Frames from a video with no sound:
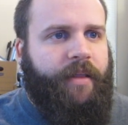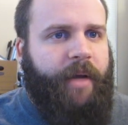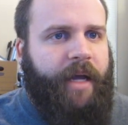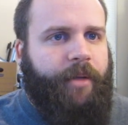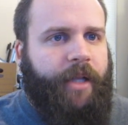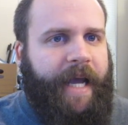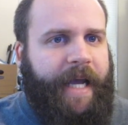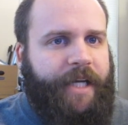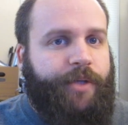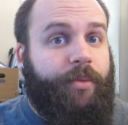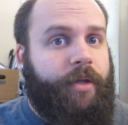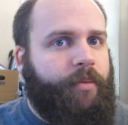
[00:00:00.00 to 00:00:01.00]
that the Bible
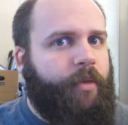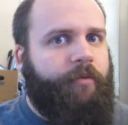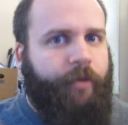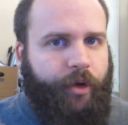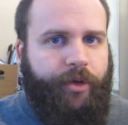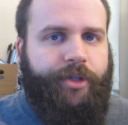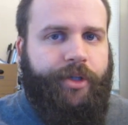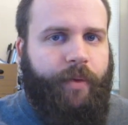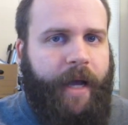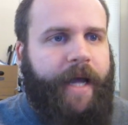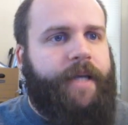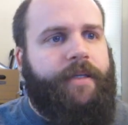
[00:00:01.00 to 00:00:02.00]
actually refers
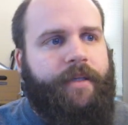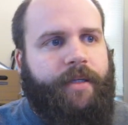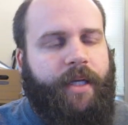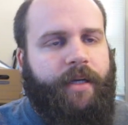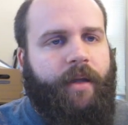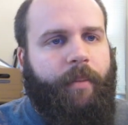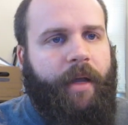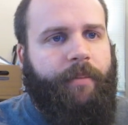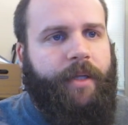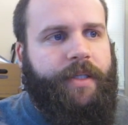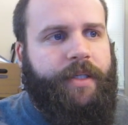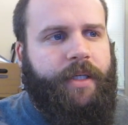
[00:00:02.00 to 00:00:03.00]
to as the Ten
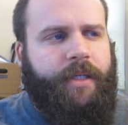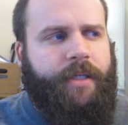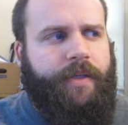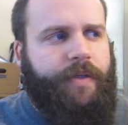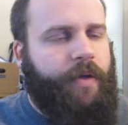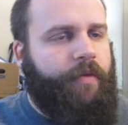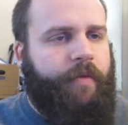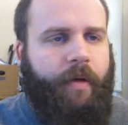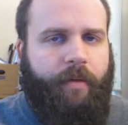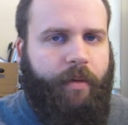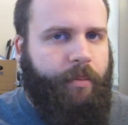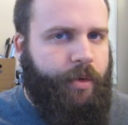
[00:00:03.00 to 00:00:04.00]
Commandments is so
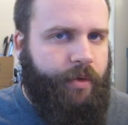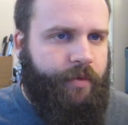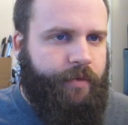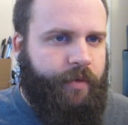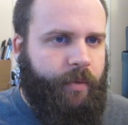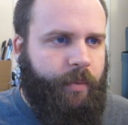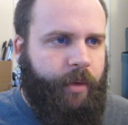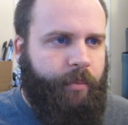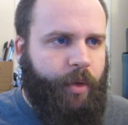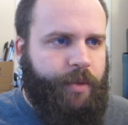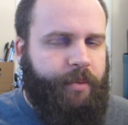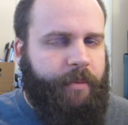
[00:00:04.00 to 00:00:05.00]
far removed from
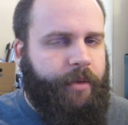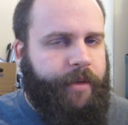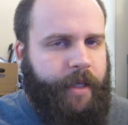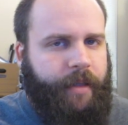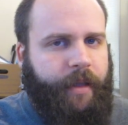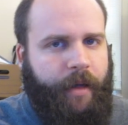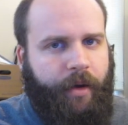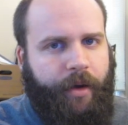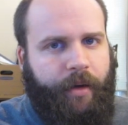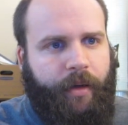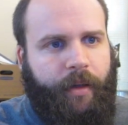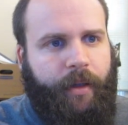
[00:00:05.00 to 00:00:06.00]
what most people think they
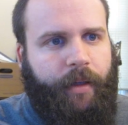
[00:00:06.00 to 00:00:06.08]
are.